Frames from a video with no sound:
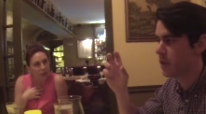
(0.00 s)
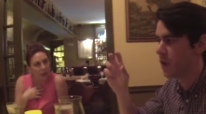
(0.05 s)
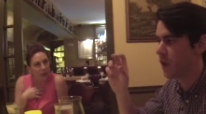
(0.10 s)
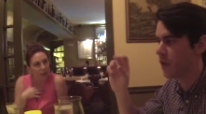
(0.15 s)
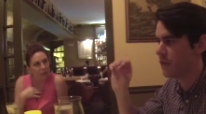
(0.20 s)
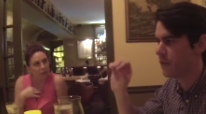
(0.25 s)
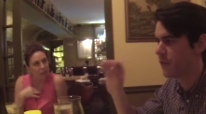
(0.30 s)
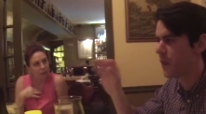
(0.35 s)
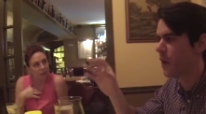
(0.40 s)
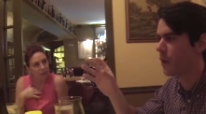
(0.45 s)

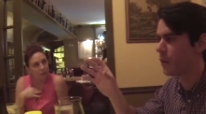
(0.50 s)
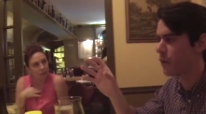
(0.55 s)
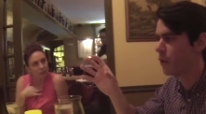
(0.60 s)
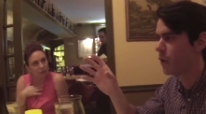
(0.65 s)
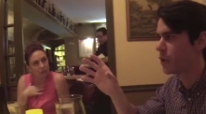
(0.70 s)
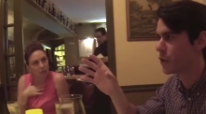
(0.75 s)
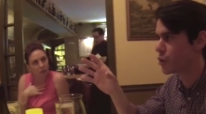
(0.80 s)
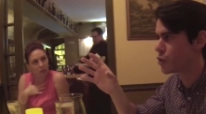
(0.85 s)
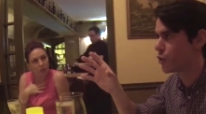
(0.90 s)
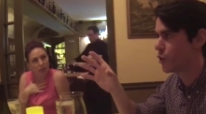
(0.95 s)
a
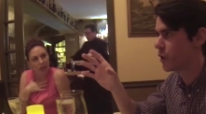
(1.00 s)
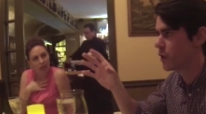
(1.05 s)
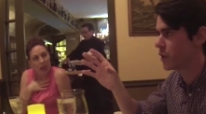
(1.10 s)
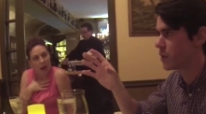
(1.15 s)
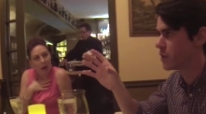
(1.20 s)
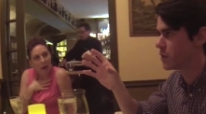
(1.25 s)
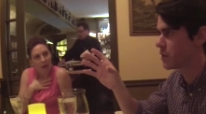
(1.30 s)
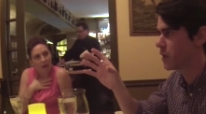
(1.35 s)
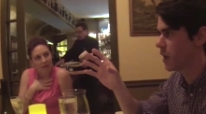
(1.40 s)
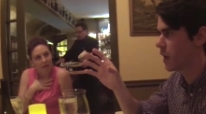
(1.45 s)
flowering tree.
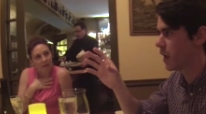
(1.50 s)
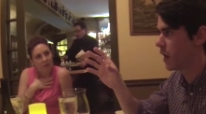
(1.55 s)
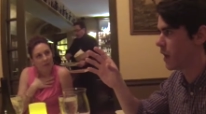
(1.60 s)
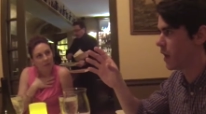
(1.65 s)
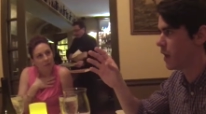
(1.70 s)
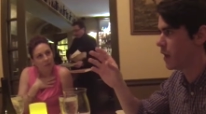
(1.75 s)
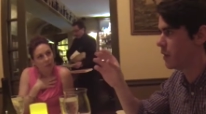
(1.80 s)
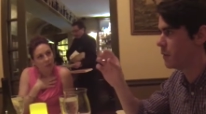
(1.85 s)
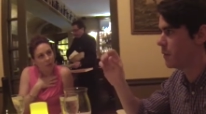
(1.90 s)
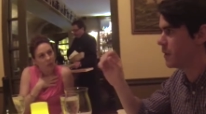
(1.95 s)
It's
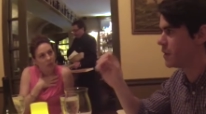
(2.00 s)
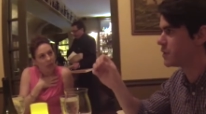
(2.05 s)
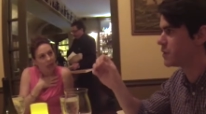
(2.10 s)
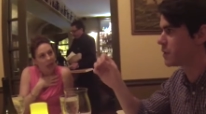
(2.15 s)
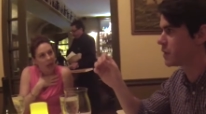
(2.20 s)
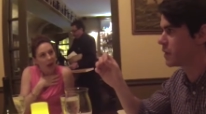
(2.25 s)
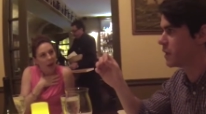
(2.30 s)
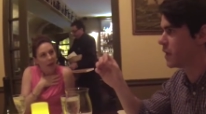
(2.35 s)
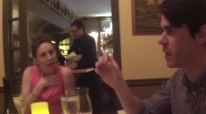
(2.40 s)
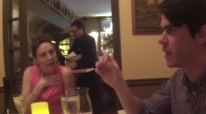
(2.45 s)
uh, and
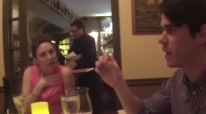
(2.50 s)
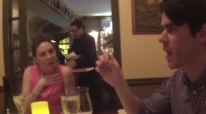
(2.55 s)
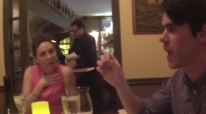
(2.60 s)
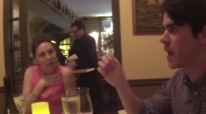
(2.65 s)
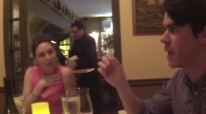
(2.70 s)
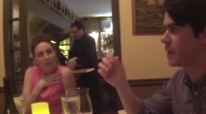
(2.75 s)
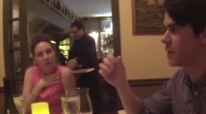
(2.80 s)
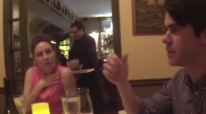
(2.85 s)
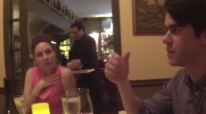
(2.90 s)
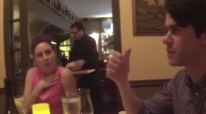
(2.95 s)
basically it
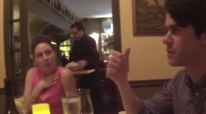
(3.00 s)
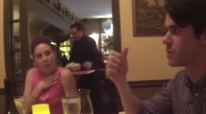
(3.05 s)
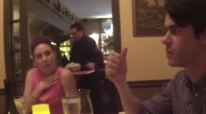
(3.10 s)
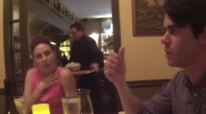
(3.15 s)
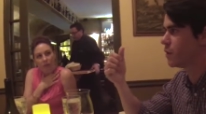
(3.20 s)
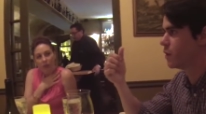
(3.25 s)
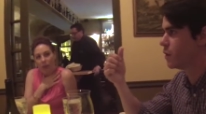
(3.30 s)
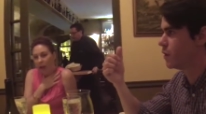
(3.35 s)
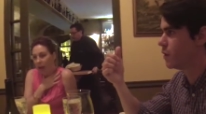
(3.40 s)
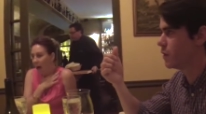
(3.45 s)
I was has.
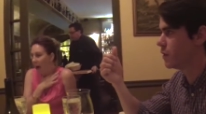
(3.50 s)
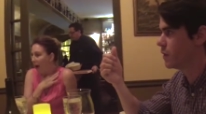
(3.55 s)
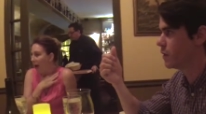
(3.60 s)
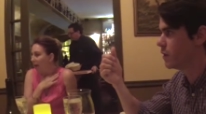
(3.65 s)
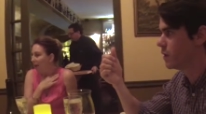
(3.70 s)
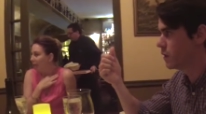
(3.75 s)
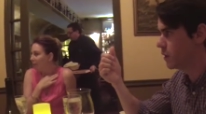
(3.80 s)
wondering if I should give it to your